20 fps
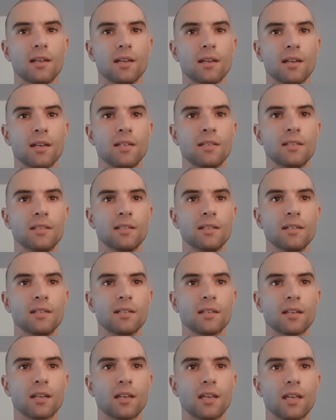it
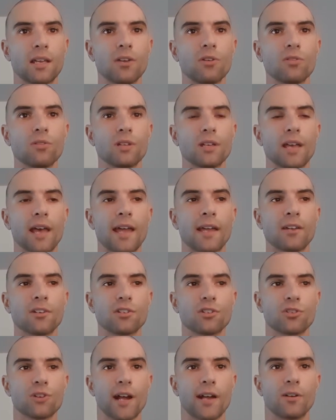didn't kill the anger
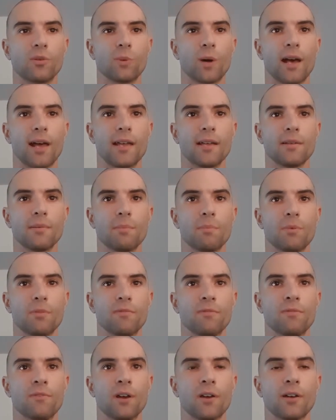straight away, but
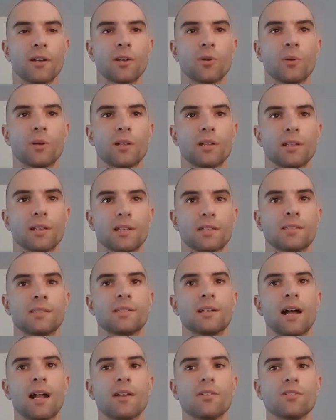very quickly it
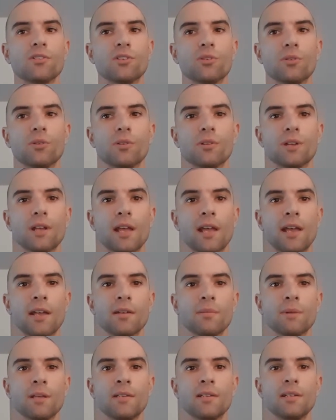started to, and,
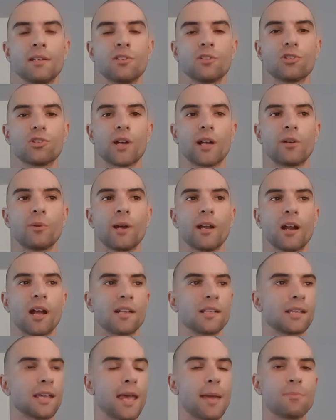and it didn't straight away. And I
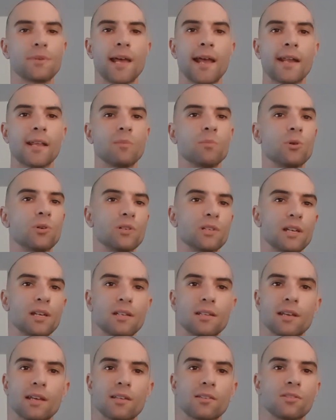kept adding more
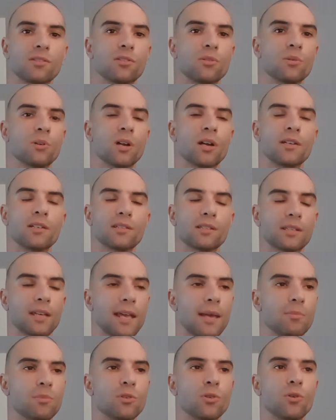details to it. I just
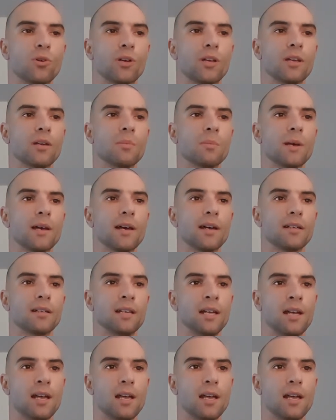kept talking about